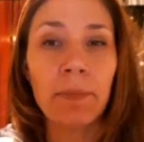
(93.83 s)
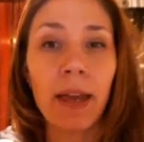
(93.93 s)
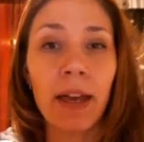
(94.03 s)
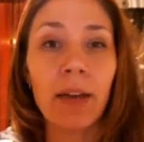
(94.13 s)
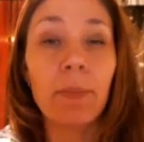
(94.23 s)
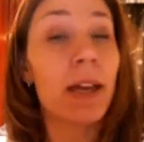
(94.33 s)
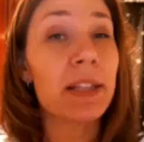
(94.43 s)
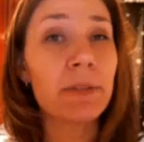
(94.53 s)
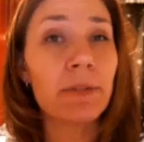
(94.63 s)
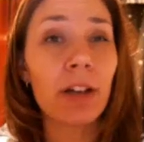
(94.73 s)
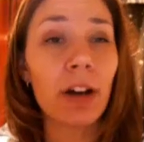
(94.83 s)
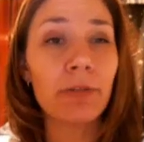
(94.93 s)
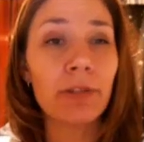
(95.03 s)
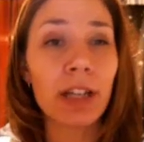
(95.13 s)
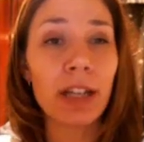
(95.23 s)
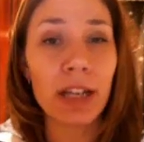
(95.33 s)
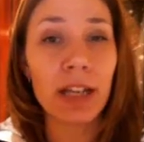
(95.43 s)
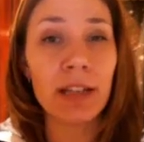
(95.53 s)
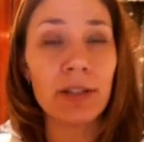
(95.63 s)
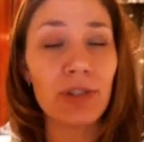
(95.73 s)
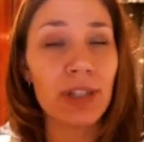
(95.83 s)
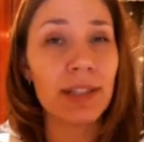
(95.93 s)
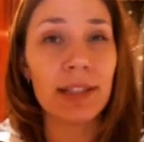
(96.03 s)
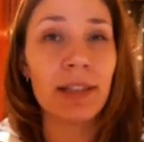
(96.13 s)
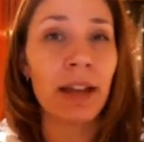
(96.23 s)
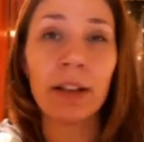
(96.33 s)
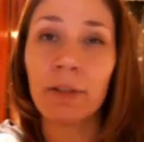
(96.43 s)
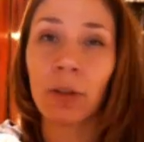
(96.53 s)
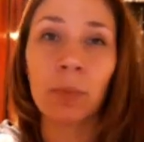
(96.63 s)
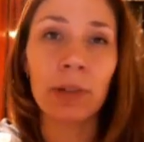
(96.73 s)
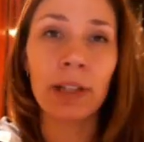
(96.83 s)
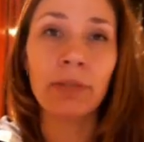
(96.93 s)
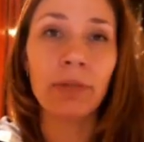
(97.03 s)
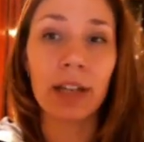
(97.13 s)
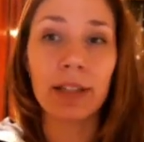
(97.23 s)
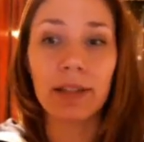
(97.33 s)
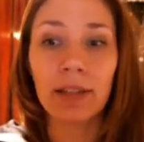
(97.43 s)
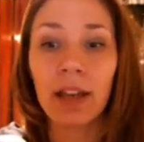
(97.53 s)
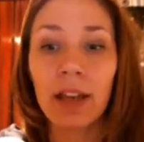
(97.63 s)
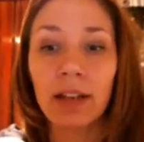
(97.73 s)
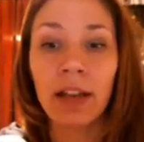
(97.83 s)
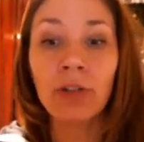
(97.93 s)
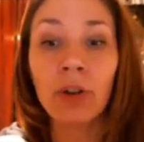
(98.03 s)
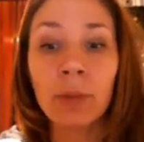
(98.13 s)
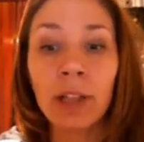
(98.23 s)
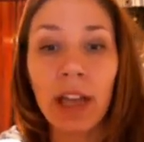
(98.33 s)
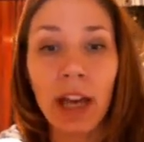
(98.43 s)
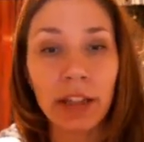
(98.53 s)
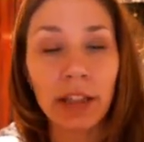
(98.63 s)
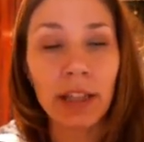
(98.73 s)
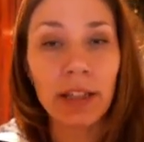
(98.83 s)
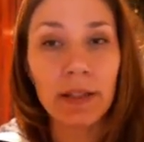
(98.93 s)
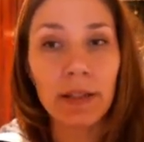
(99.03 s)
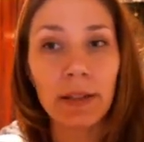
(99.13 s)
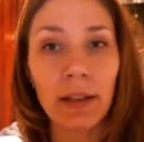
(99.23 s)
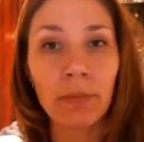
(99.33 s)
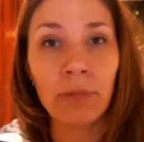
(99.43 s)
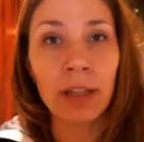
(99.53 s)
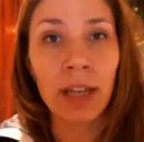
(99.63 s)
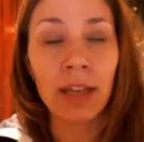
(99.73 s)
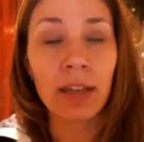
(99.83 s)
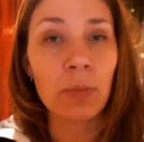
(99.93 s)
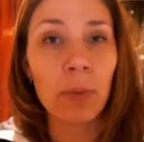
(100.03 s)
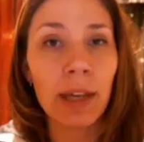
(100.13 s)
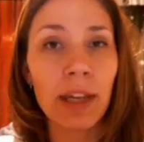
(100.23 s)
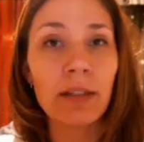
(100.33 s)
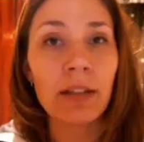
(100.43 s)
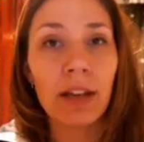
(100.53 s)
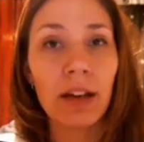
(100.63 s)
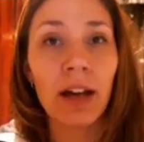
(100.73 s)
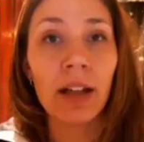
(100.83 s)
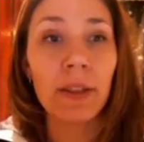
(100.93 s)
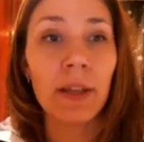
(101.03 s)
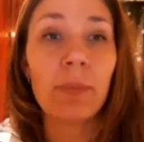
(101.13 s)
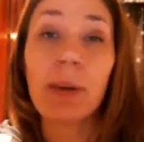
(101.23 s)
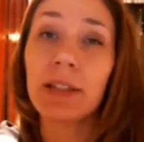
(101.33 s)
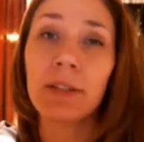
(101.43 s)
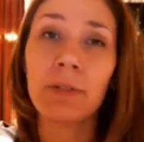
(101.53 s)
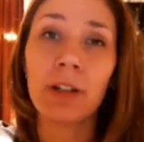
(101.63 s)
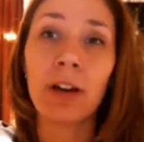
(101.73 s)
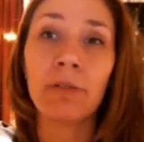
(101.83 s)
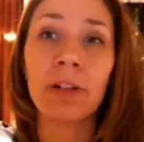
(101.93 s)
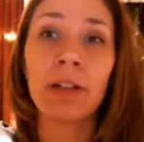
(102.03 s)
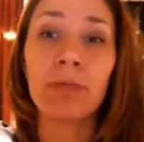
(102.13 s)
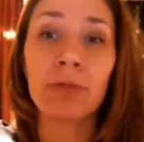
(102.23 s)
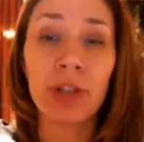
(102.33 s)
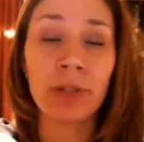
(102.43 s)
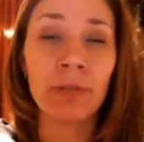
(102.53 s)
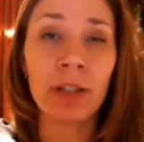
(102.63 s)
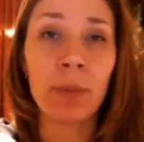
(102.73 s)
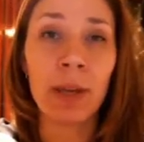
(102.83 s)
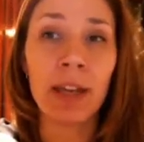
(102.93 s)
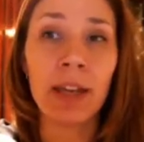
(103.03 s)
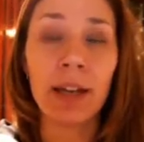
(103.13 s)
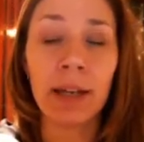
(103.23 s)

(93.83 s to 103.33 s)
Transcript: A passive recovery is just a state of complete rest. Now normally athletes, when they compete, their passive recovery will generally be